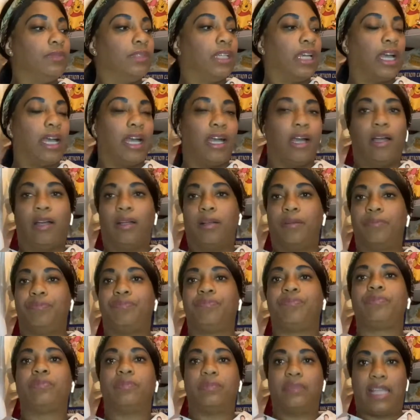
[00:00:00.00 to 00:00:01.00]
um,
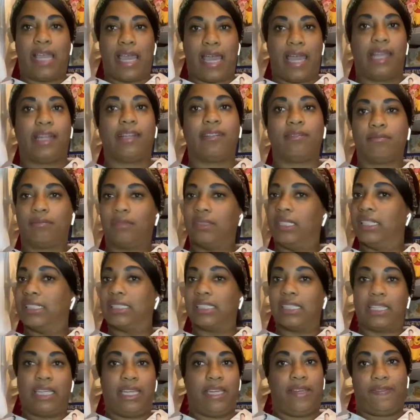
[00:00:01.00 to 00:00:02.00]
that is
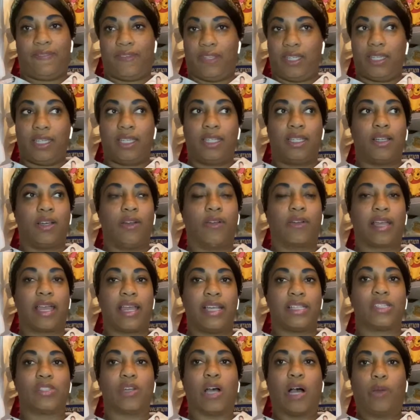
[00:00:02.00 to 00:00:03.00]
a given. Okay,
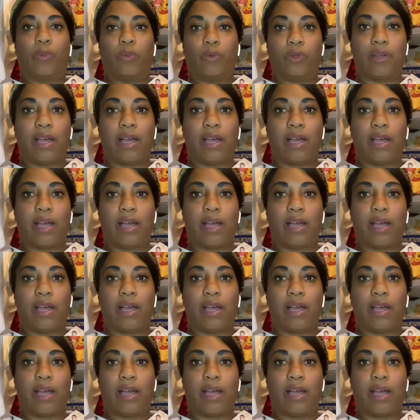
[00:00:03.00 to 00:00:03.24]
so I will